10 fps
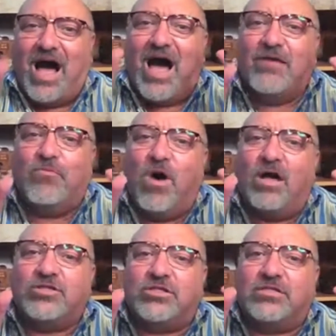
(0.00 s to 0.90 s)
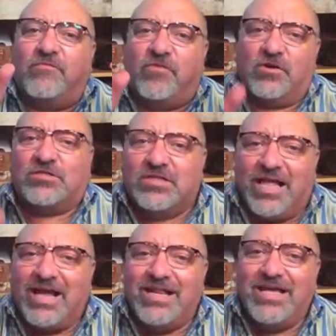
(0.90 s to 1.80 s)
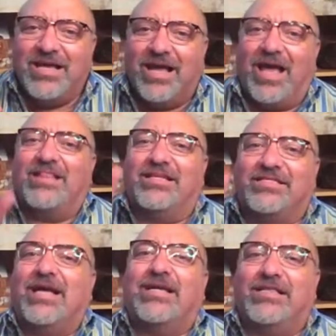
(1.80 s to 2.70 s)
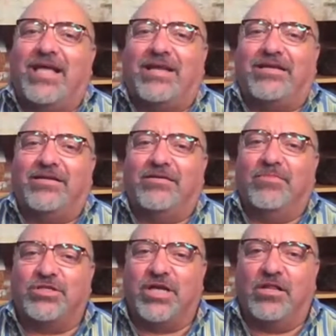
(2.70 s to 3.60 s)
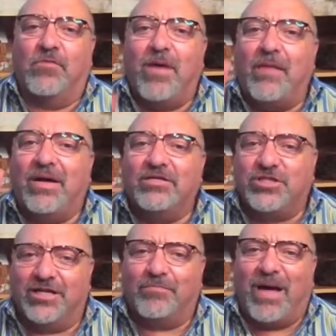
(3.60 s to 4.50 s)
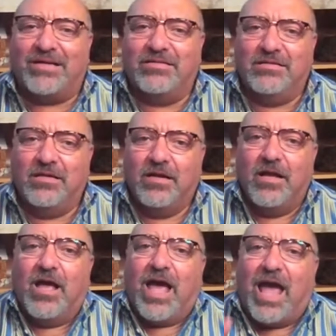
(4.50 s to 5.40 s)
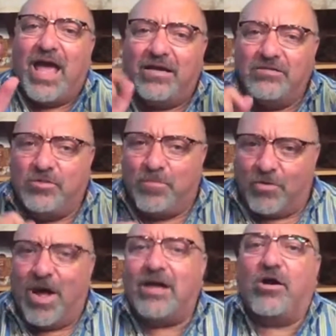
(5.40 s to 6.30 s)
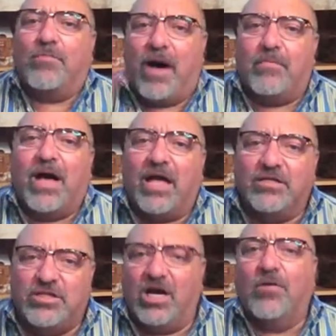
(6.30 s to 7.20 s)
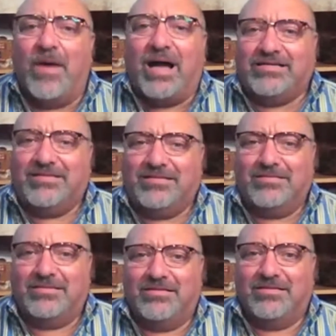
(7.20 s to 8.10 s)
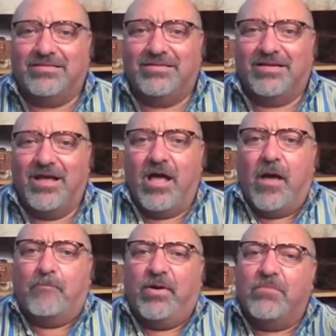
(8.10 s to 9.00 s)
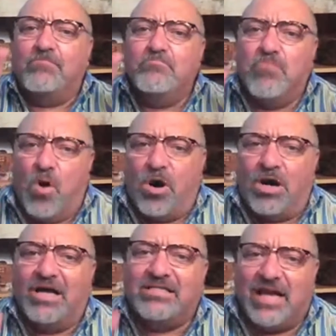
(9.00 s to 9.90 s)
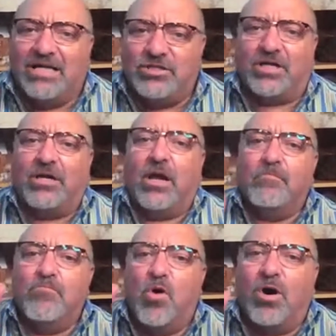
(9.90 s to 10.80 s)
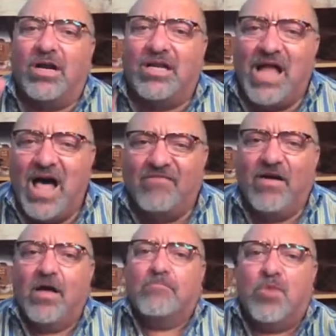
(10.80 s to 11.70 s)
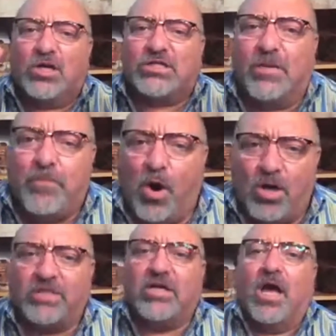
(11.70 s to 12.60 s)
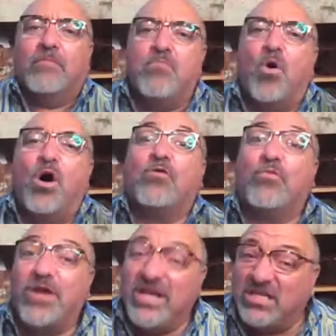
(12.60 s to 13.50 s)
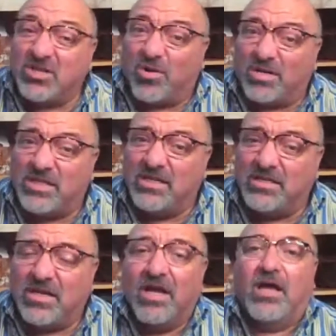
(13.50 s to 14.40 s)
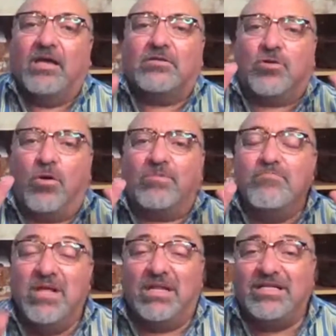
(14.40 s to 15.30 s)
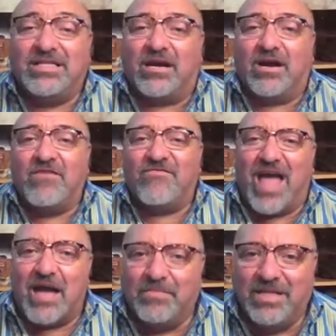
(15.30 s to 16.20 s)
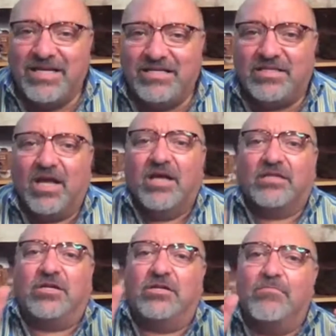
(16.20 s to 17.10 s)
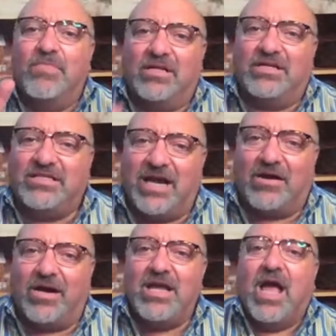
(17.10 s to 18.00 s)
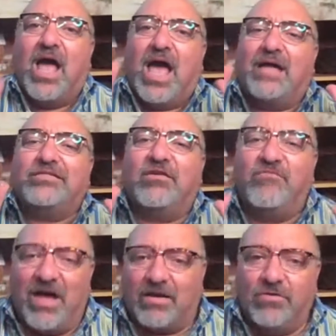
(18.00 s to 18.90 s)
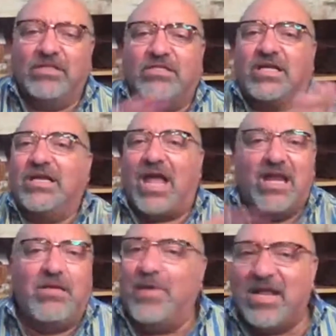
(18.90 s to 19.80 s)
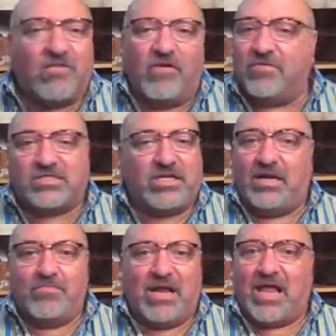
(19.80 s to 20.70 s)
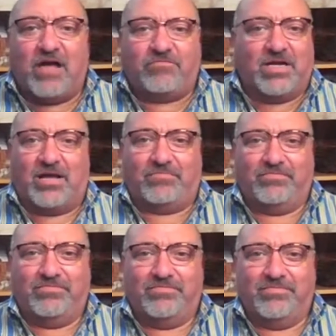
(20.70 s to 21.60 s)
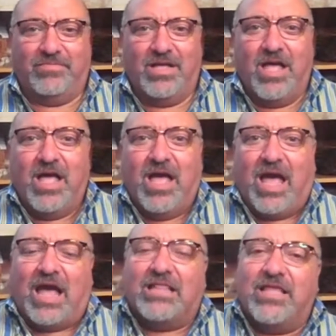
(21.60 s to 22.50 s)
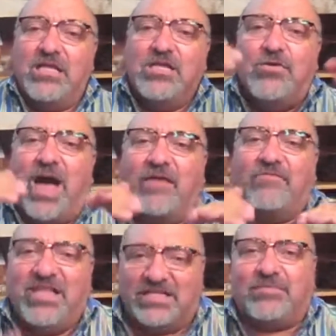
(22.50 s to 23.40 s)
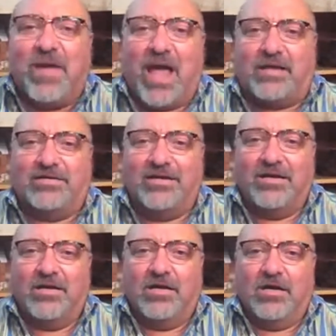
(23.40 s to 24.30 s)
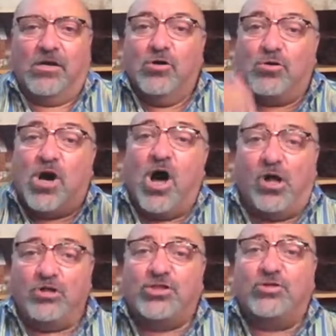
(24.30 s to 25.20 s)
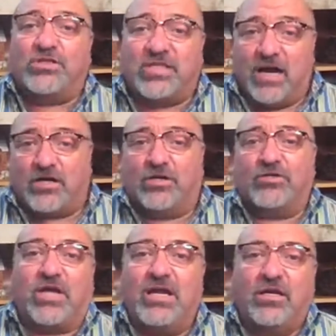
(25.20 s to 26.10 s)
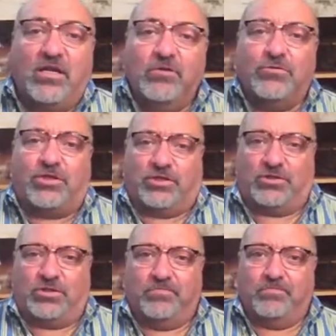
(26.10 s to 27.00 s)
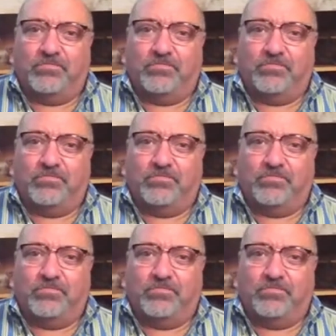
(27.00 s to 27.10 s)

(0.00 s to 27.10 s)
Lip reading: I watched the First Lady and the Second Lady, Michelle Obama and Jill Biden, and Barack Obama and Joe Biden, put more attention, more love, more support, more resources toward military families, to the military, and to veterans than anybody I've ever seen in my lifetime. And then you have this man who calls you suckers and losers.